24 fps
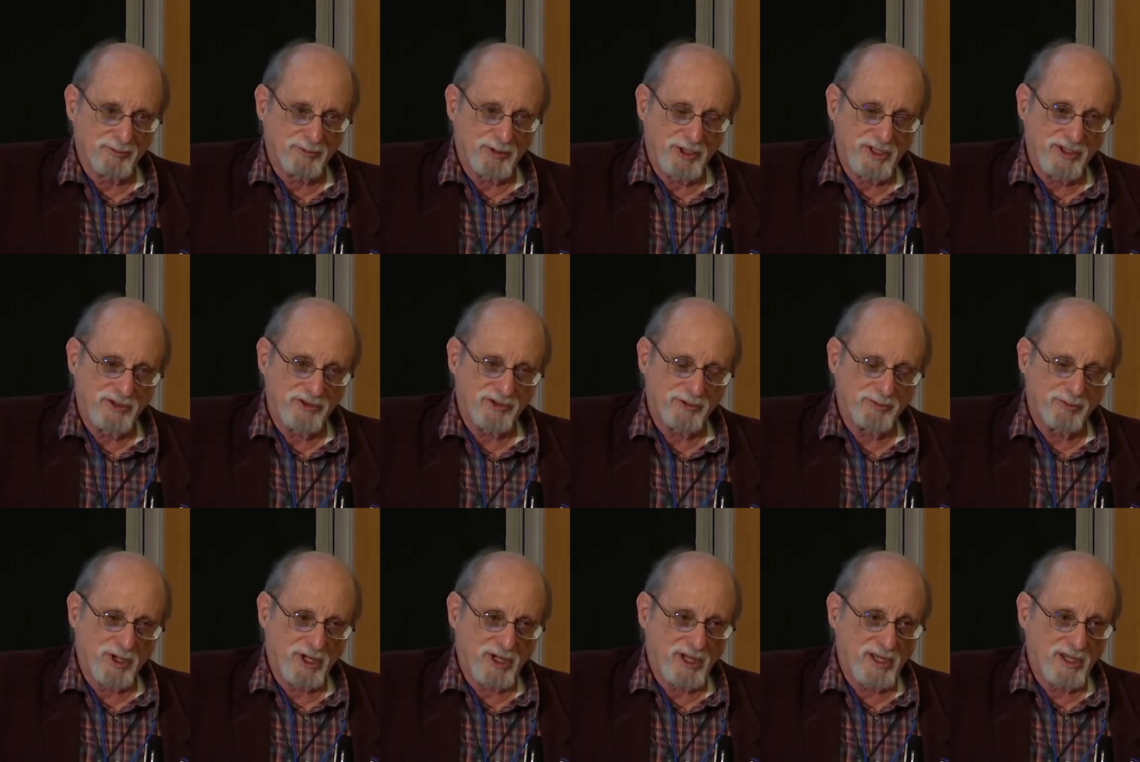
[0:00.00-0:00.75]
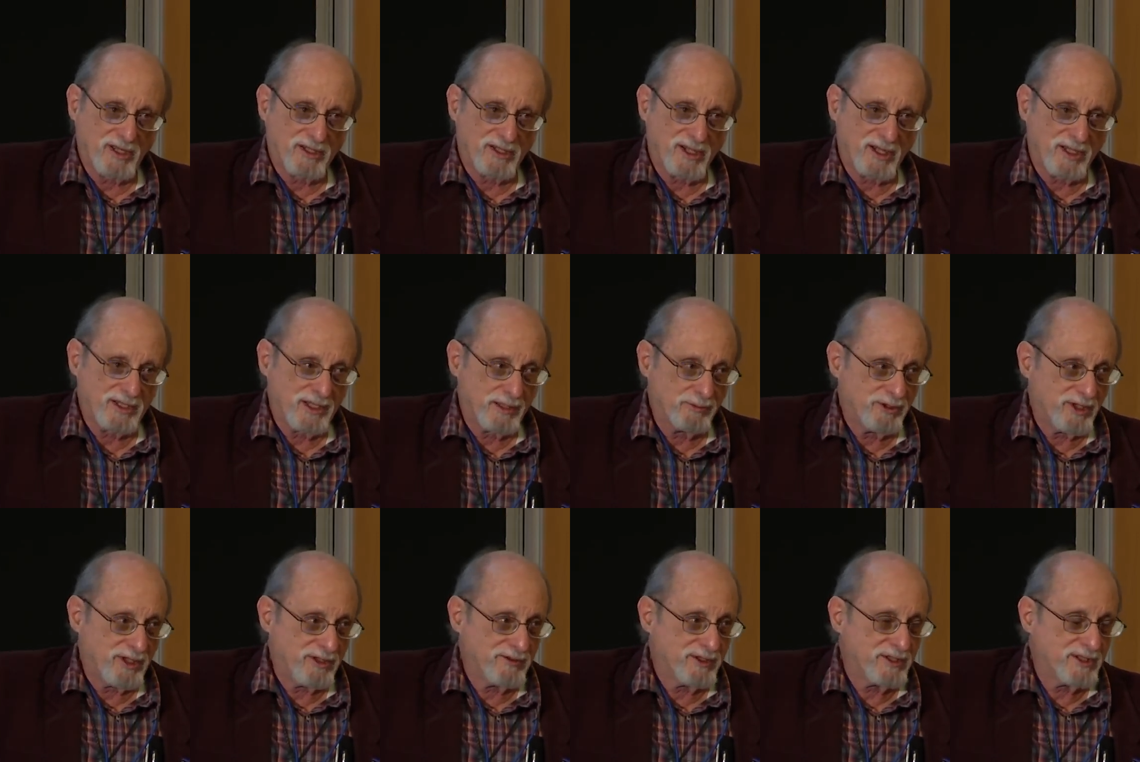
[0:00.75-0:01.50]
piece by a guy
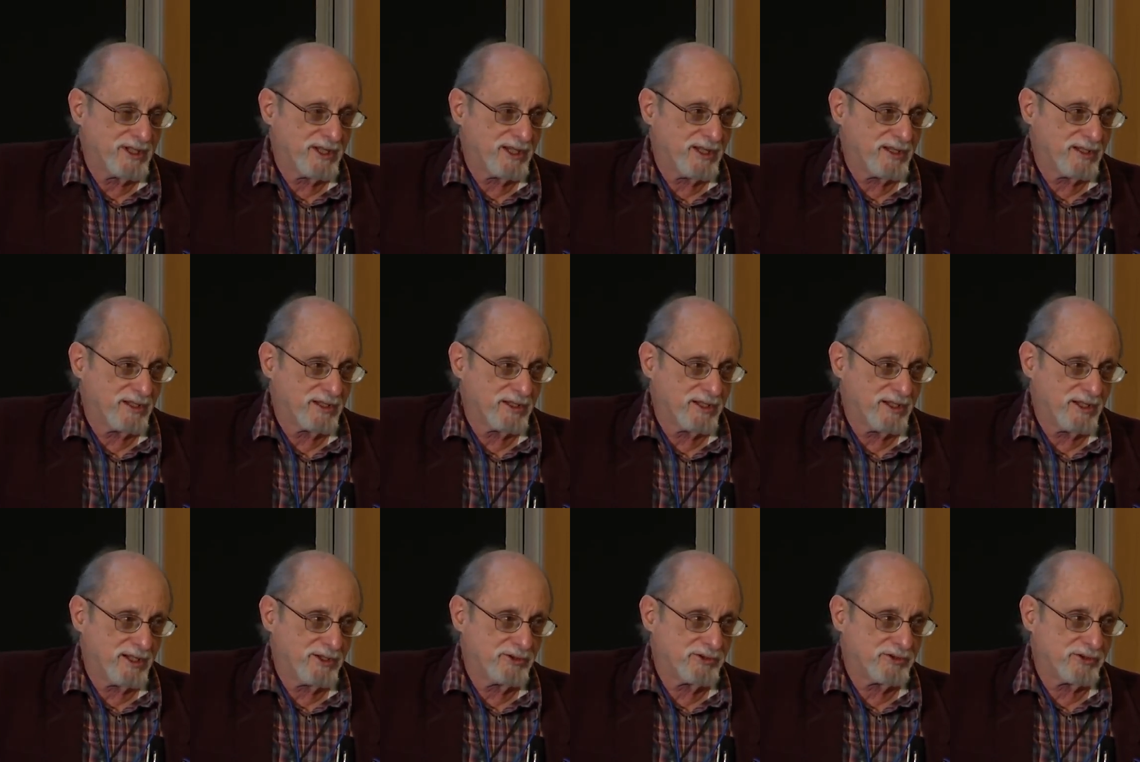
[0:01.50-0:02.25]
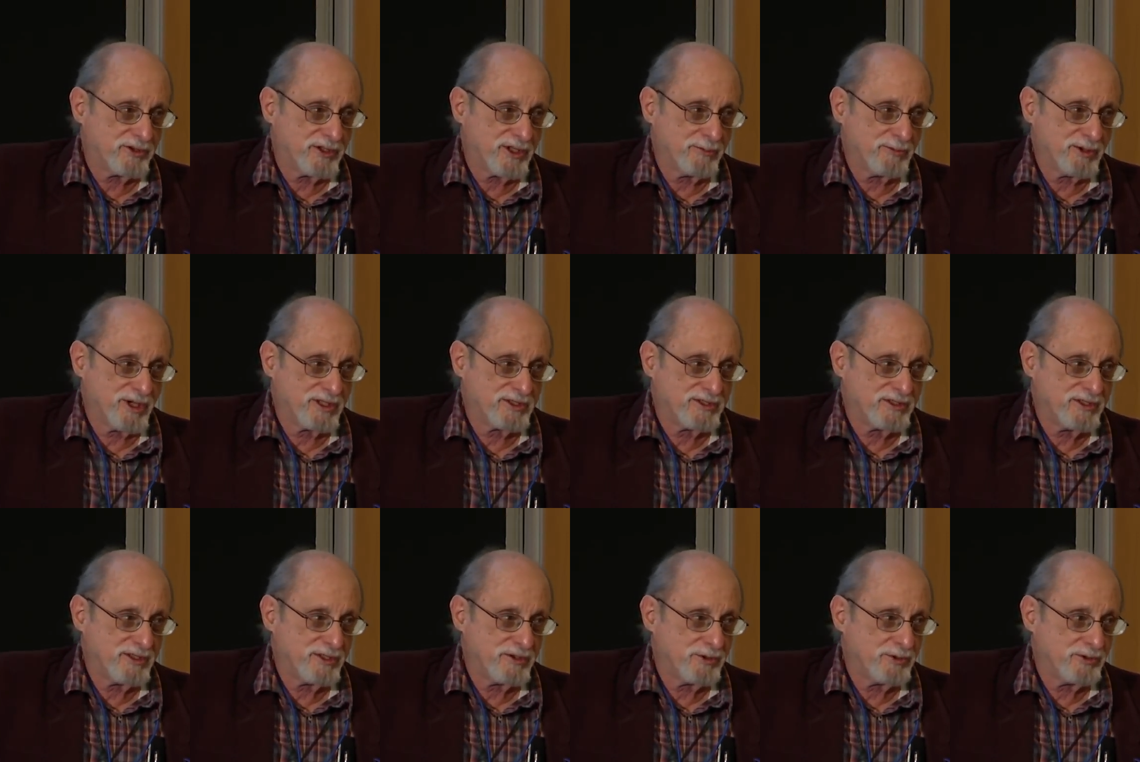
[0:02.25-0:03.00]
named David Kaiser at
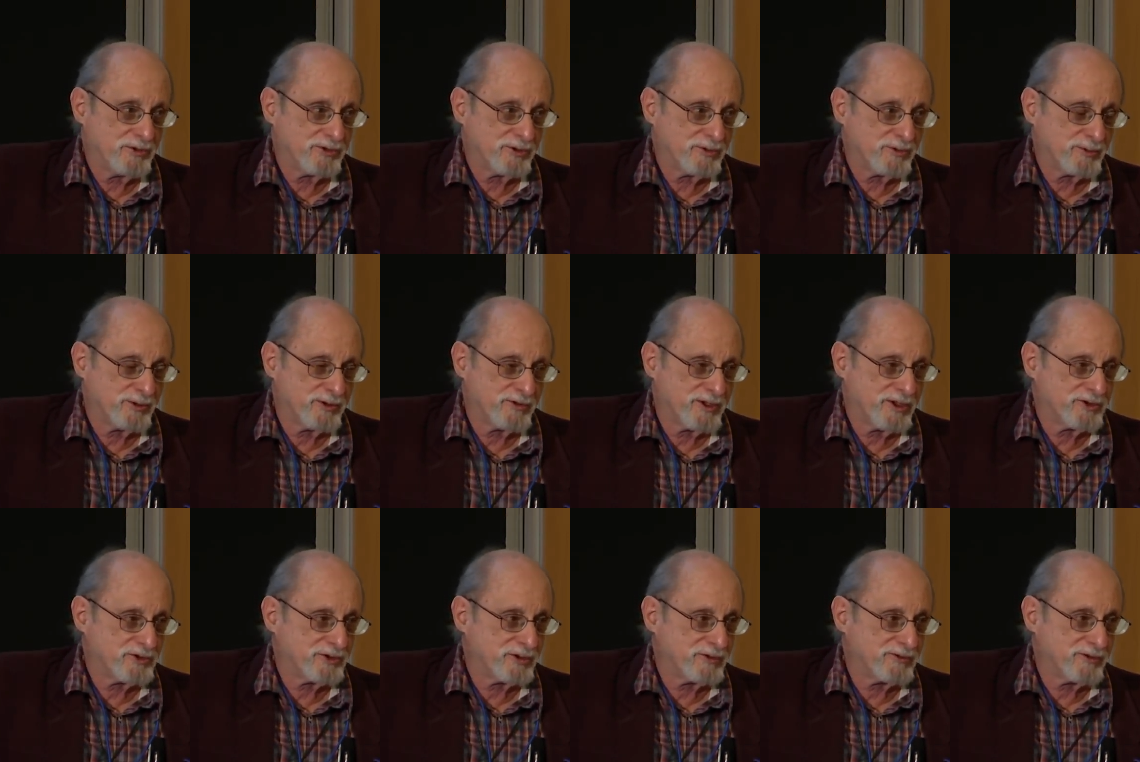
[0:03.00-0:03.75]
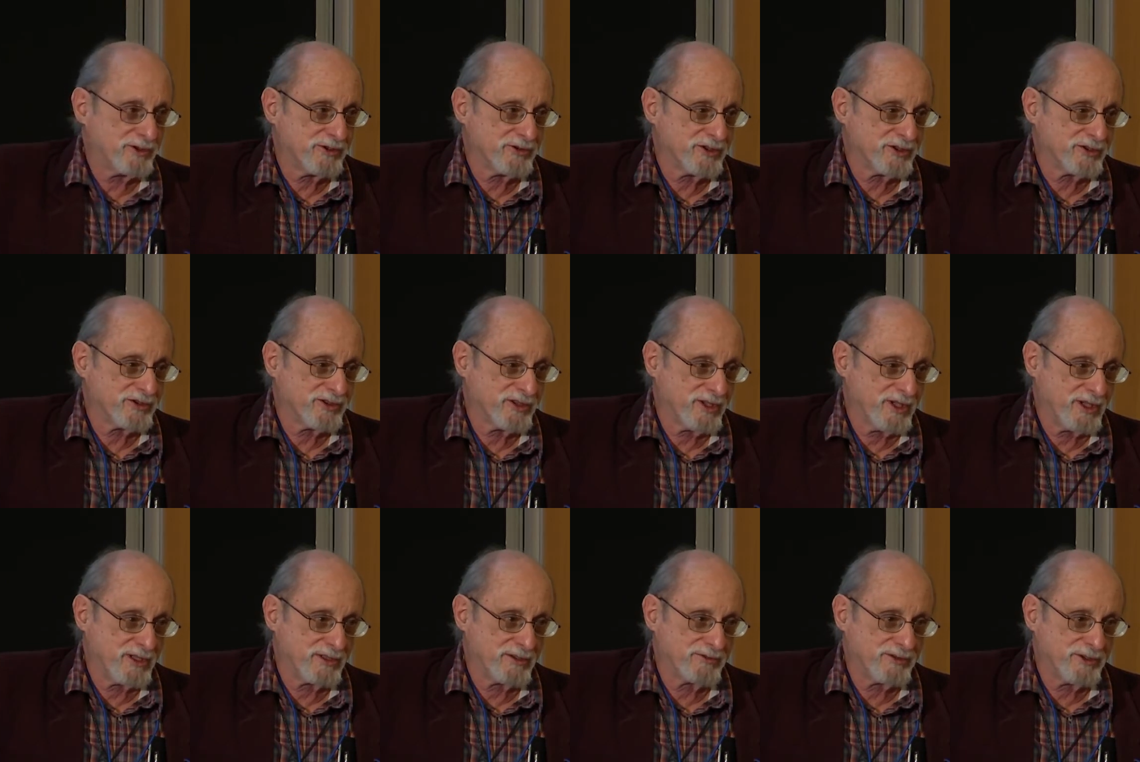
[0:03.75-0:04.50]
MIT, who's a professor of physics
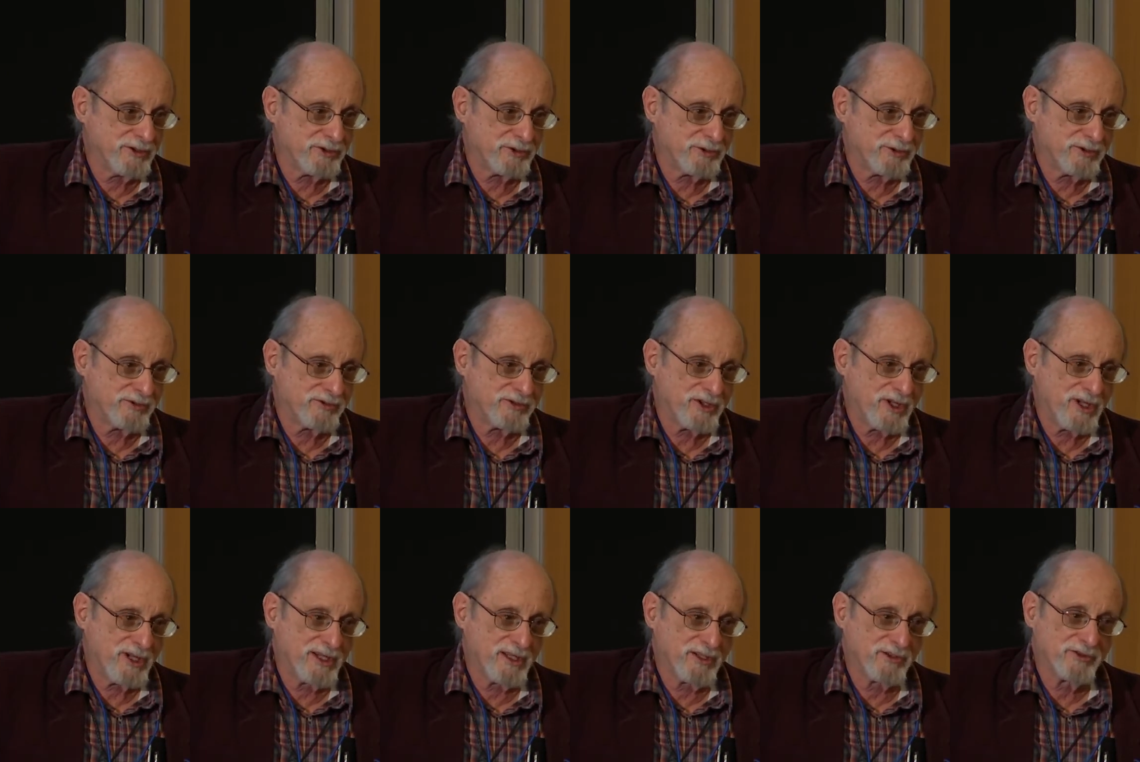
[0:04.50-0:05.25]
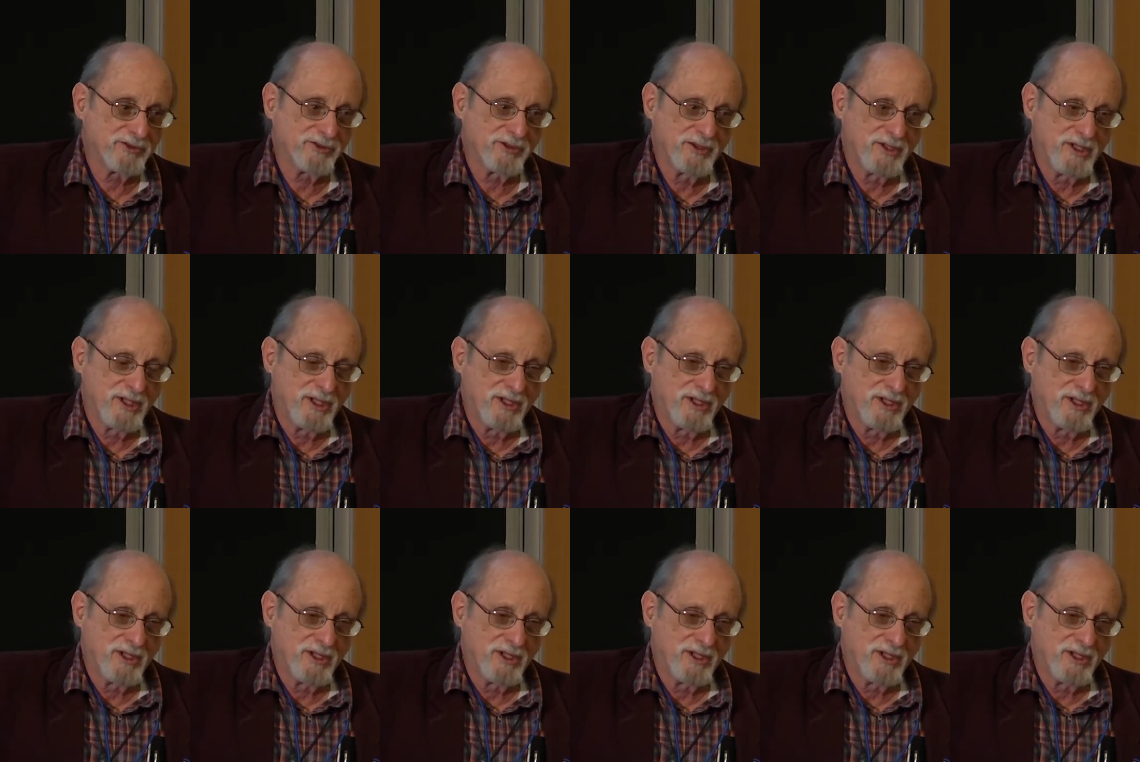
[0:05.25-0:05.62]
and of history of science,